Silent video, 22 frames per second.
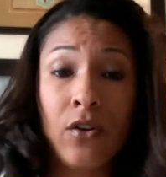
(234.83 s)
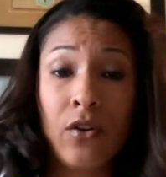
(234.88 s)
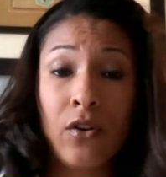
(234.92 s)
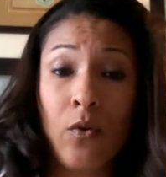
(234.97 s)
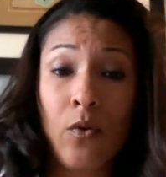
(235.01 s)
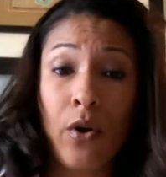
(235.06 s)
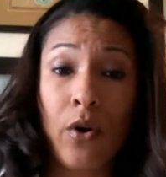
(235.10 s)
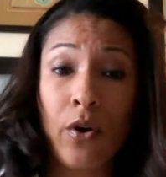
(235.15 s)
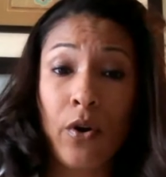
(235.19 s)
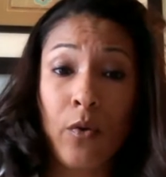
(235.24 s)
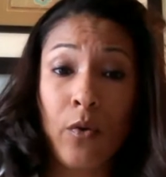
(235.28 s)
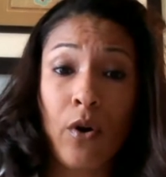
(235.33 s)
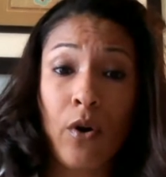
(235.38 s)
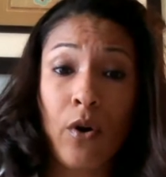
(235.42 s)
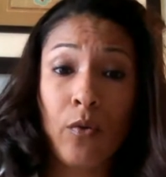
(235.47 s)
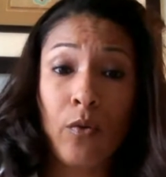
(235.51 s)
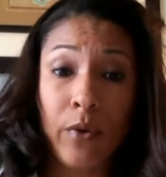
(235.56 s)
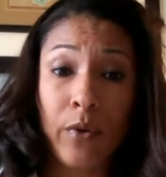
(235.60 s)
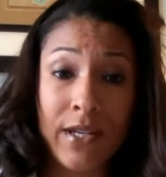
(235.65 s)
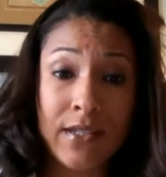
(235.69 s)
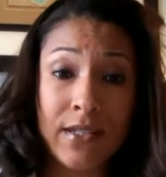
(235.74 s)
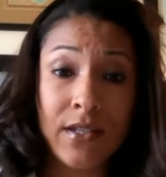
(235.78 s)
quote unquote
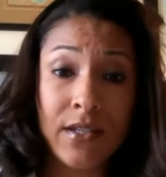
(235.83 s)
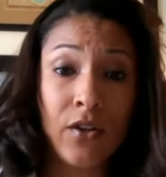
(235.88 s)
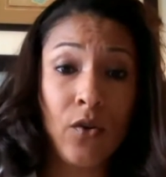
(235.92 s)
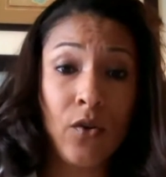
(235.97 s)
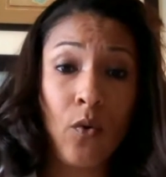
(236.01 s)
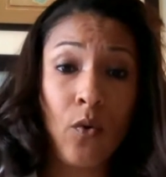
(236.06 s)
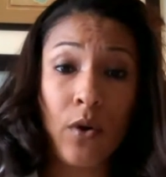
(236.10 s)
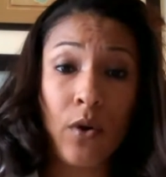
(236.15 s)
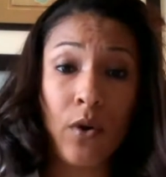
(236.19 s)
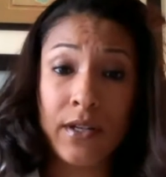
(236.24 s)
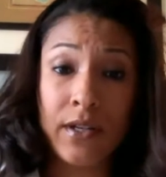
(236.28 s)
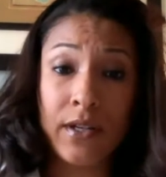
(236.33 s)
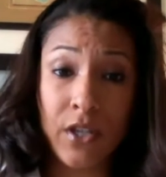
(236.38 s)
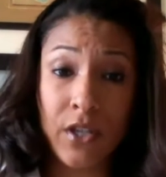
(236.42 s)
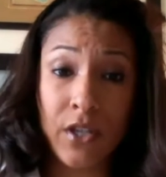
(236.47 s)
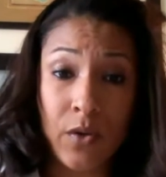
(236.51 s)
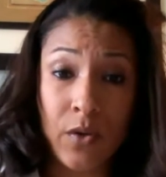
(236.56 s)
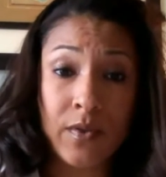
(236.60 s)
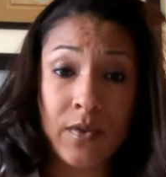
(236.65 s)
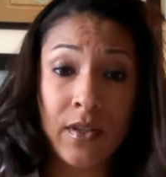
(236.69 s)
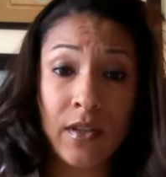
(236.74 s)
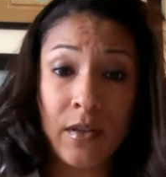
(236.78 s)
reason or
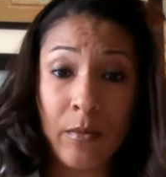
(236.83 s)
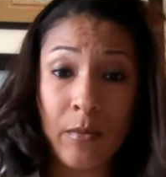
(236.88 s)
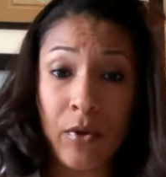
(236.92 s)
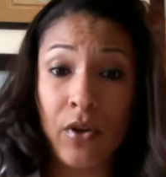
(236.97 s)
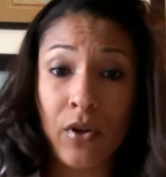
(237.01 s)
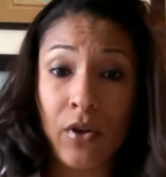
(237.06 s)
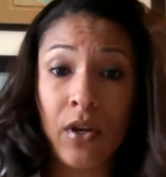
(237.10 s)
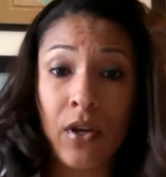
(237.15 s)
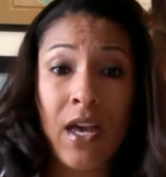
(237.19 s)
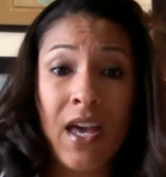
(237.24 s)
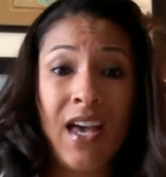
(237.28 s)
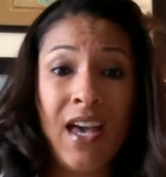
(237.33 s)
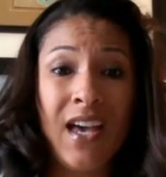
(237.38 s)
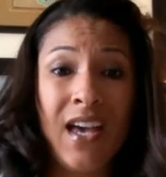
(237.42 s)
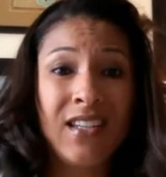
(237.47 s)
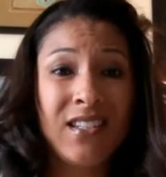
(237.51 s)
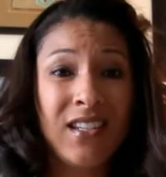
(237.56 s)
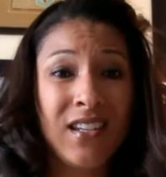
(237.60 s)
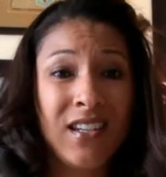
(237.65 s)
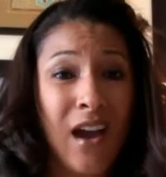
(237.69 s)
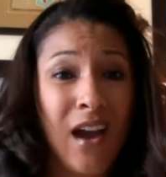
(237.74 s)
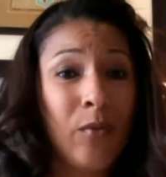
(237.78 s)
excuse in the book
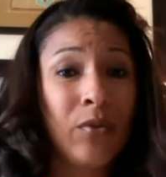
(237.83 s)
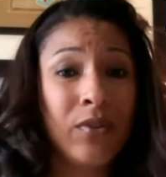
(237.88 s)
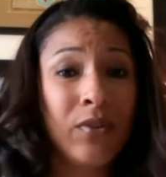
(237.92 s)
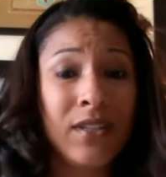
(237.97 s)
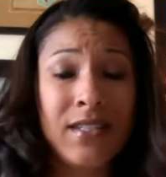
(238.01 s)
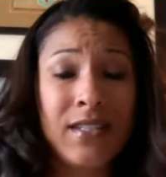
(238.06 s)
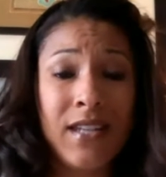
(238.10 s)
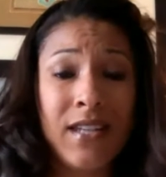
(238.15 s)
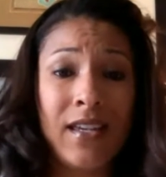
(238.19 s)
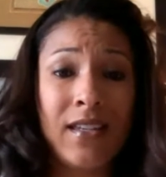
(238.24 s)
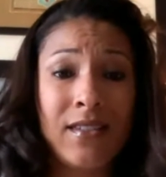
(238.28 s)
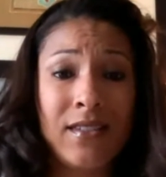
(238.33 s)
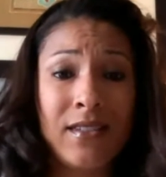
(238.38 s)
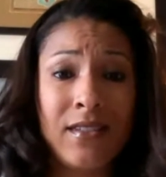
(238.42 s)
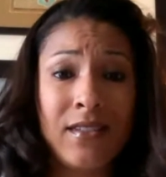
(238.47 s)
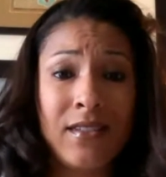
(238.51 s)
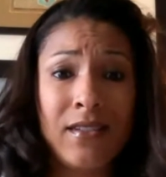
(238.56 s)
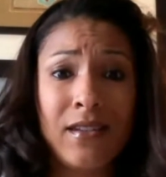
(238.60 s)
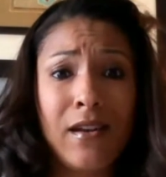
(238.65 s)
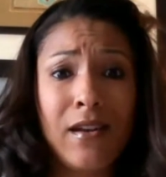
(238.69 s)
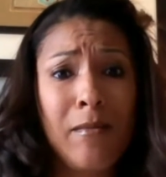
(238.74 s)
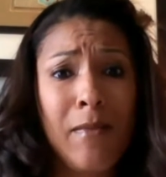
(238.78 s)
to not really stay
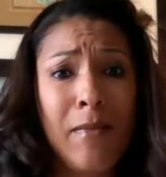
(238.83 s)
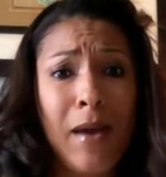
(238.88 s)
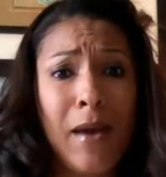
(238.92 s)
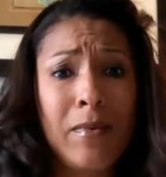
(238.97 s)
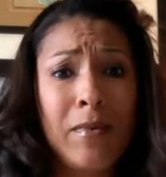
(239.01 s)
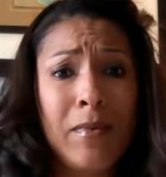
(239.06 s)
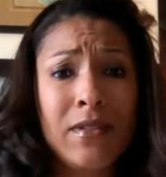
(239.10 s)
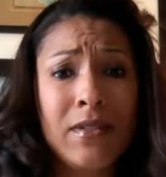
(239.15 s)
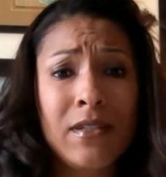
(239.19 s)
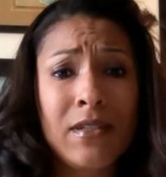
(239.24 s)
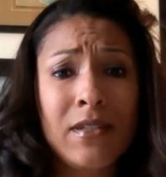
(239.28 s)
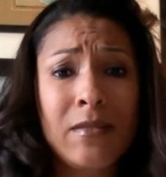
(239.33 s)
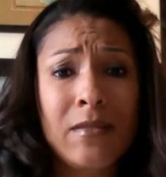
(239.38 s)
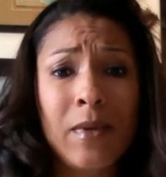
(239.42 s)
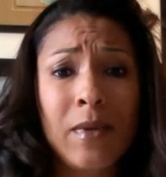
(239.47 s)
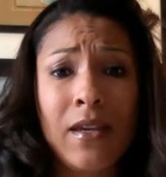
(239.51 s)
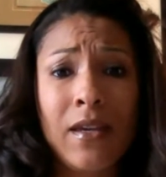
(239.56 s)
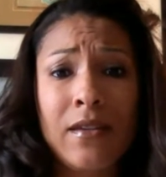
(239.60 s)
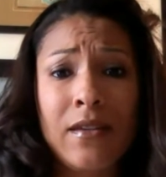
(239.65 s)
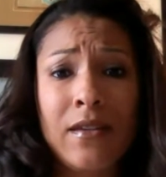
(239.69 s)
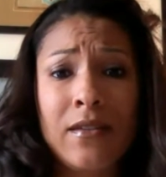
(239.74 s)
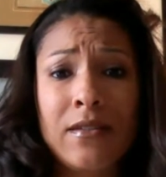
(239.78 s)
consistent in my business,
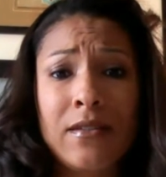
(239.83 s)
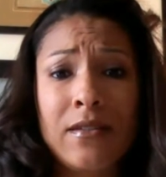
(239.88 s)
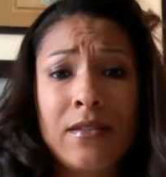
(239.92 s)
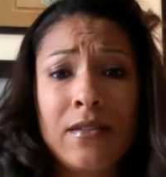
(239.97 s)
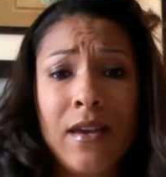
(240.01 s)
because